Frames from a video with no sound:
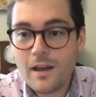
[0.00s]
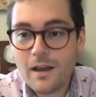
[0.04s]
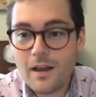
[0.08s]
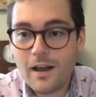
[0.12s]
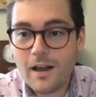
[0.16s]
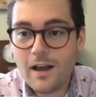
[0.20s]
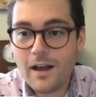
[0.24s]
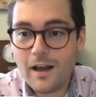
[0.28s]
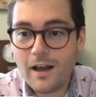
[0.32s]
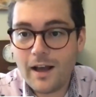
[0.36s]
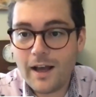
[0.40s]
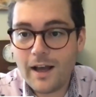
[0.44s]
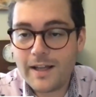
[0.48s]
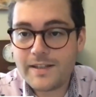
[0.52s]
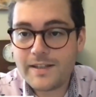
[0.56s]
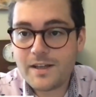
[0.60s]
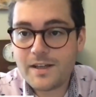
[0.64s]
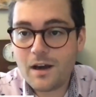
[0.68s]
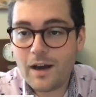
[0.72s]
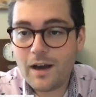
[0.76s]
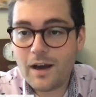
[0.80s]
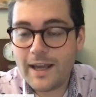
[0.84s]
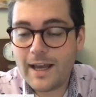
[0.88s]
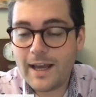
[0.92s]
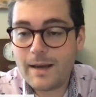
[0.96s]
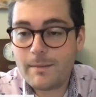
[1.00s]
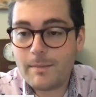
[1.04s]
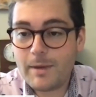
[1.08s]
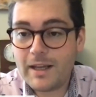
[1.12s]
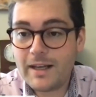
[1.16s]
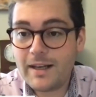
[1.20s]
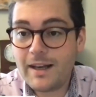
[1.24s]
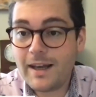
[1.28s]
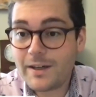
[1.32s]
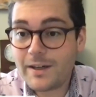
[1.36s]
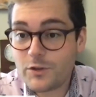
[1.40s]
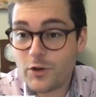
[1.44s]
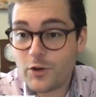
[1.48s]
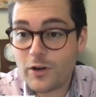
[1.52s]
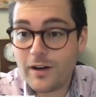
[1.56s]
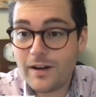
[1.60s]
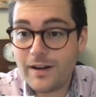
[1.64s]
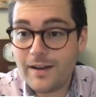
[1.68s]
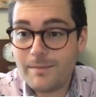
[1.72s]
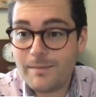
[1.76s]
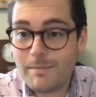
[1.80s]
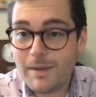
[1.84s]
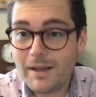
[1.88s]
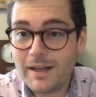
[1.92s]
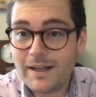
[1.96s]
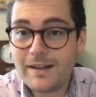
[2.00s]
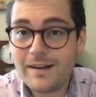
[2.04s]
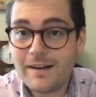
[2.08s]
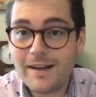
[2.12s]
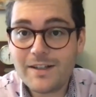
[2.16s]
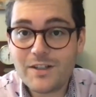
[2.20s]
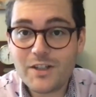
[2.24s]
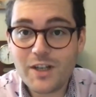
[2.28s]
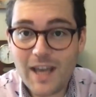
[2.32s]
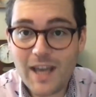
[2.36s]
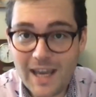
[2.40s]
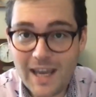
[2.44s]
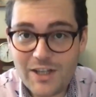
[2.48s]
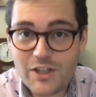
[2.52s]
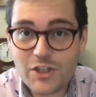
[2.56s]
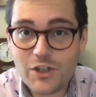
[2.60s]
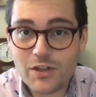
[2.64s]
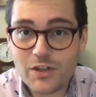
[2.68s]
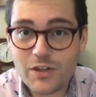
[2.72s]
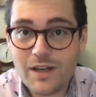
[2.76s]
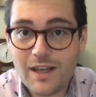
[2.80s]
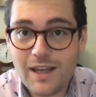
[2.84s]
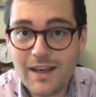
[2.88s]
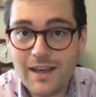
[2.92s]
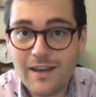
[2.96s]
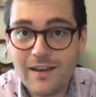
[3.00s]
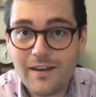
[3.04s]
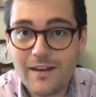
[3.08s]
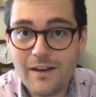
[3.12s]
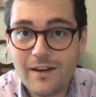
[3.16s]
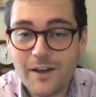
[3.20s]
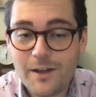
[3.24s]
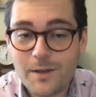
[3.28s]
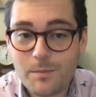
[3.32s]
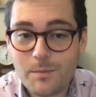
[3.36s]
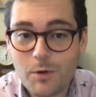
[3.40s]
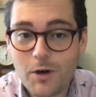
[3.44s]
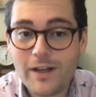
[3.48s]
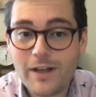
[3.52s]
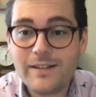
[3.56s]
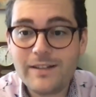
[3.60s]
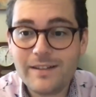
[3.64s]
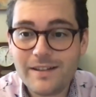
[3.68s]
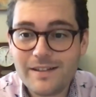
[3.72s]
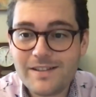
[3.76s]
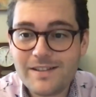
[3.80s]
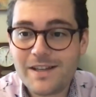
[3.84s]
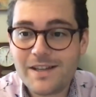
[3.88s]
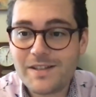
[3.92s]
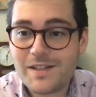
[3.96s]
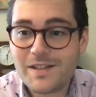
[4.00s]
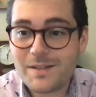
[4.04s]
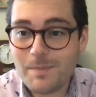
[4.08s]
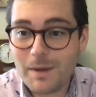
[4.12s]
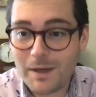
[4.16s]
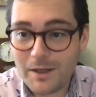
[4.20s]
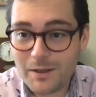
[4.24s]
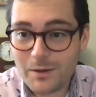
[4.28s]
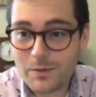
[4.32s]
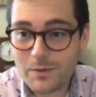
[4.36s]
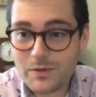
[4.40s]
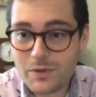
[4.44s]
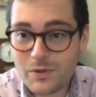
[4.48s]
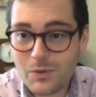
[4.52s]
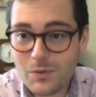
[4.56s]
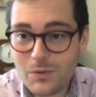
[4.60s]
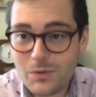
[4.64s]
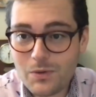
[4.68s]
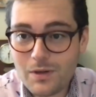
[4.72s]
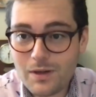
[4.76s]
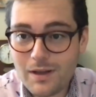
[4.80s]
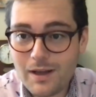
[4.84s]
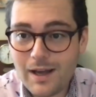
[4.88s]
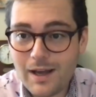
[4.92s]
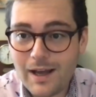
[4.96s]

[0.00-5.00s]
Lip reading: and I am a lecturer in medical education here at Brighton and Sussex Medical School,